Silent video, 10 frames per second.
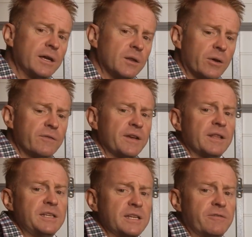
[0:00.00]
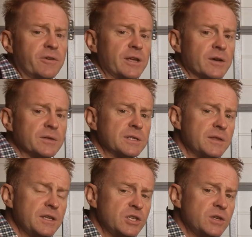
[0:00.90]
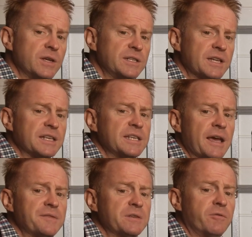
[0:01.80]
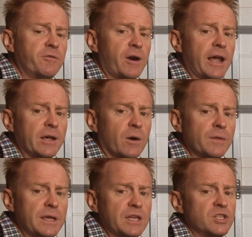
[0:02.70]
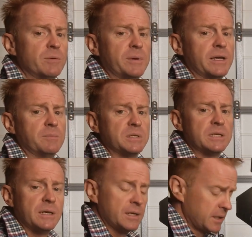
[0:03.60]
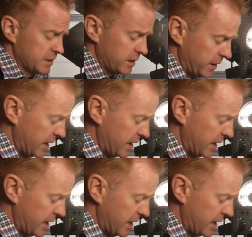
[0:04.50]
a lot of LED Fresnels, this unit does have some fraying on the edge of the beams. So in